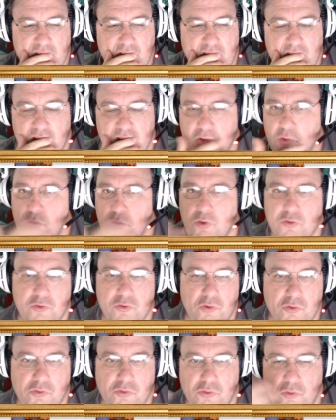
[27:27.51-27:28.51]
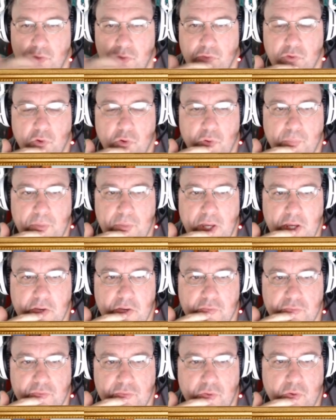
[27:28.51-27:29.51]
and of course, there's news going back
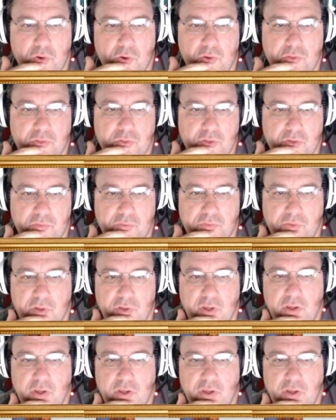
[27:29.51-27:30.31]
and forth of